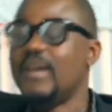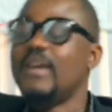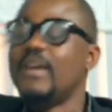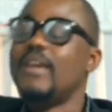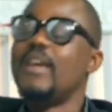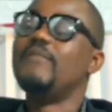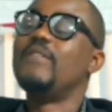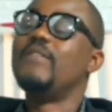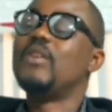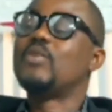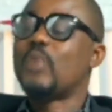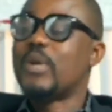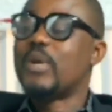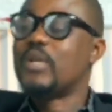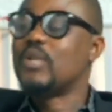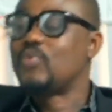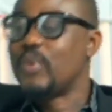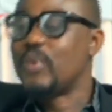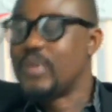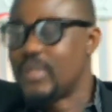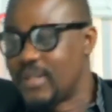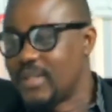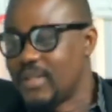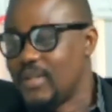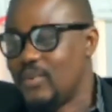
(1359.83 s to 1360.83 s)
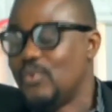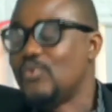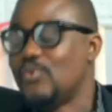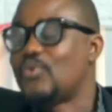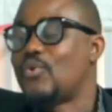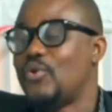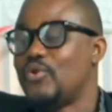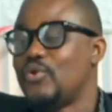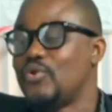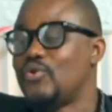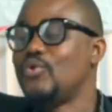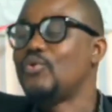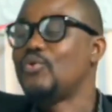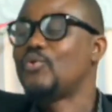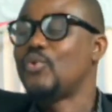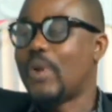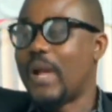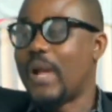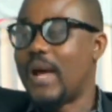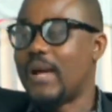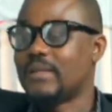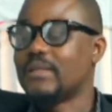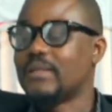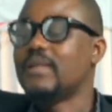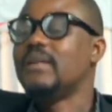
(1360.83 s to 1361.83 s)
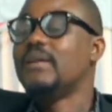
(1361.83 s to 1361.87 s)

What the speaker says: Even 2023, we'll continue to learn